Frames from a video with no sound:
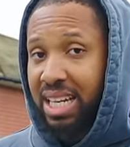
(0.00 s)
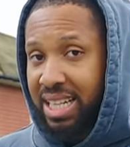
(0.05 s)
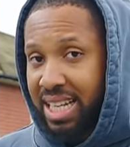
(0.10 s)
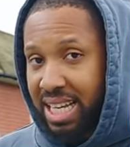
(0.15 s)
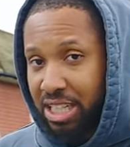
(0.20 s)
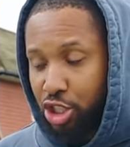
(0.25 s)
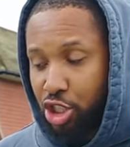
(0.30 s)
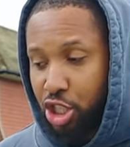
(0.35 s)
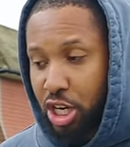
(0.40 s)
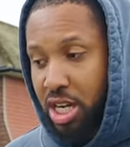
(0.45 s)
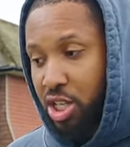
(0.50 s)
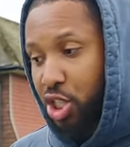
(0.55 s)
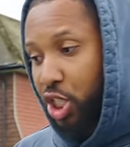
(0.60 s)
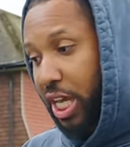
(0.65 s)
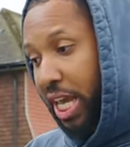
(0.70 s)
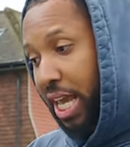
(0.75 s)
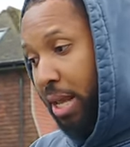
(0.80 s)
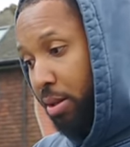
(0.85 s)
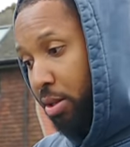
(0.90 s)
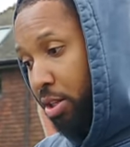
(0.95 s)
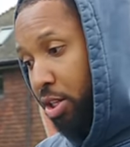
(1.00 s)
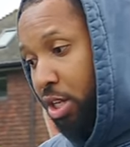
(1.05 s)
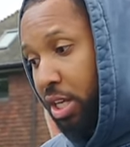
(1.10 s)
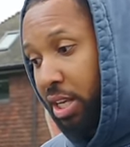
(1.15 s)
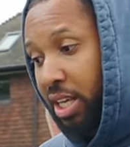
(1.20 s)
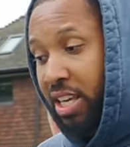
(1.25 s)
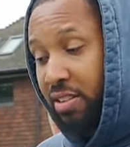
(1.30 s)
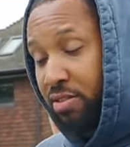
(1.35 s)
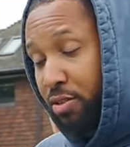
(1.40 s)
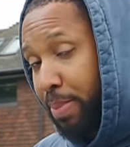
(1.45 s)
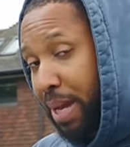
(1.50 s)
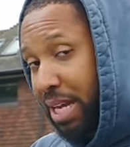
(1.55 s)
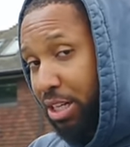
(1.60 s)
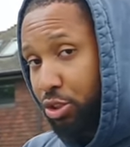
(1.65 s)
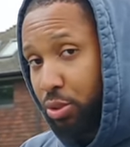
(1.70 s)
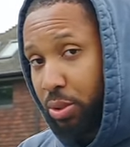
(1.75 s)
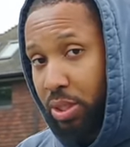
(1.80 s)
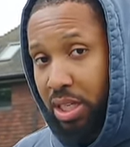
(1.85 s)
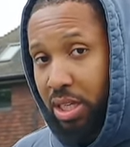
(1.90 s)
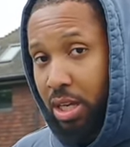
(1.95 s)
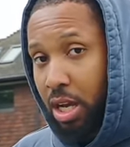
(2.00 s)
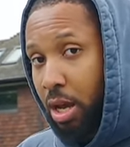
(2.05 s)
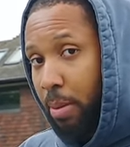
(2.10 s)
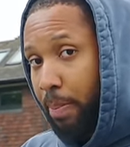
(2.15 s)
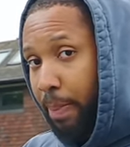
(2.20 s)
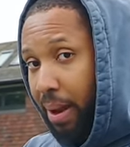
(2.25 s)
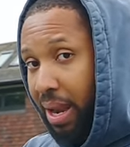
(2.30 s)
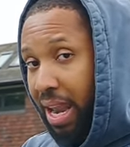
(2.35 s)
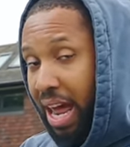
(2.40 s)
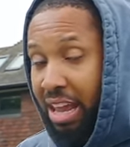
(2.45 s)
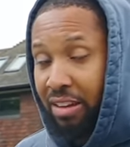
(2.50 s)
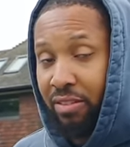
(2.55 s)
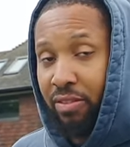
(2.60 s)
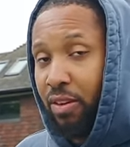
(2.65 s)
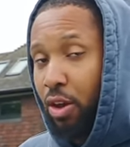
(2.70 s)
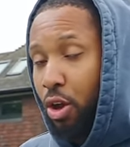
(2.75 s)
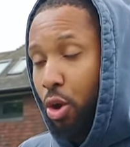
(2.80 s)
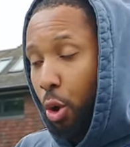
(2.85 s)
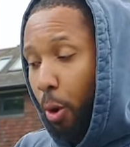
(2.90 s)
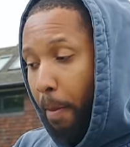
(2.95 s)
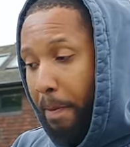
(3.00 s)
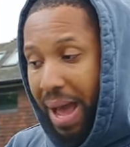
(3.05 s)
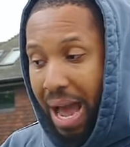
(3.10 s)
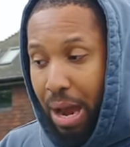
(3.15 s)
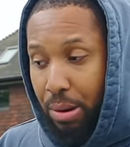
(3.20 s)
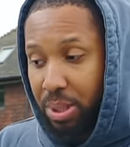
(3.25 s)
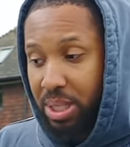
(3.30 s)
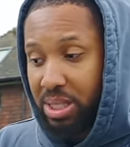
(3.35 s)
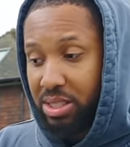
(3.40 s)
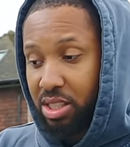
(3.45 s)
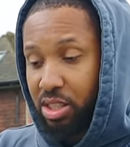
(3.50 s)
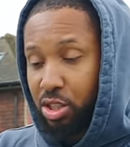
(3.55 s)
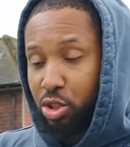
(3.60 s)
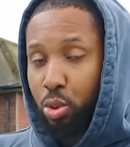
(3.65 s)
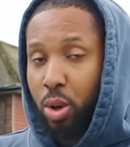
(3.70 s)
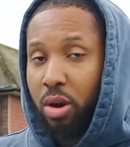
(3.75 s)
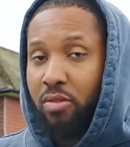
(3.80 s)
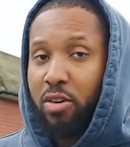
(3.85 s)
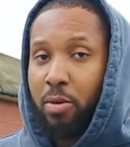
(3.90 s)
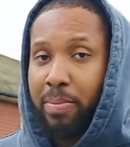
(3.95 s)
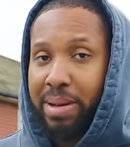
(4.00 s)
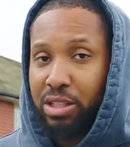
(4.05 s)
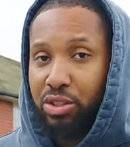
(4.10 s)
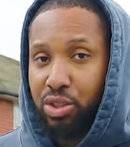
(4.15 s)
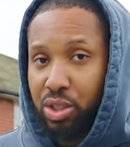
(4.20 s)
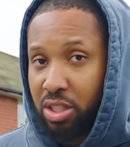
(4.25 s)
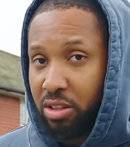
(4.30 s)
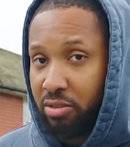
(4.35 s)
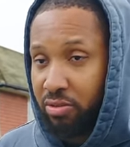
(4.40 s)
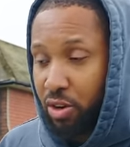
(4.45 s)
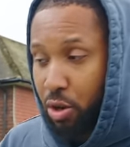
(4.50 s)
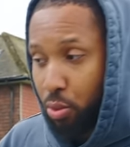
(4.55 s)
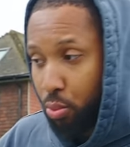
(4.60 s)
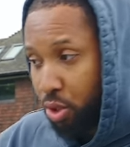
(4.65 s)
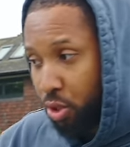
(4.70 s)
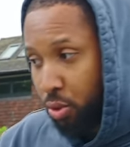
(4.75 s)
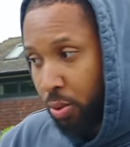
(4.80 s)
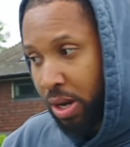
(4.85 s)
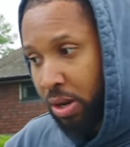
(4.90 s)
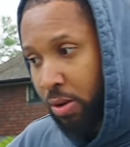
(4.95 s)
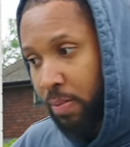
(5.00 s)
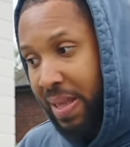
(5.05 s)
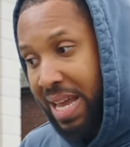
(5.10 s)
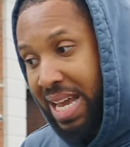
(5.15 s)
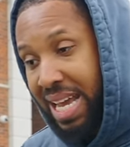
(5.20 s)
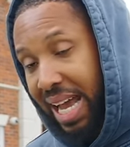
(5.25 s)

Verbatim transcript: and that's charged, it, it gives battery uh, life or power to the 12 volt battery in the front wheel well.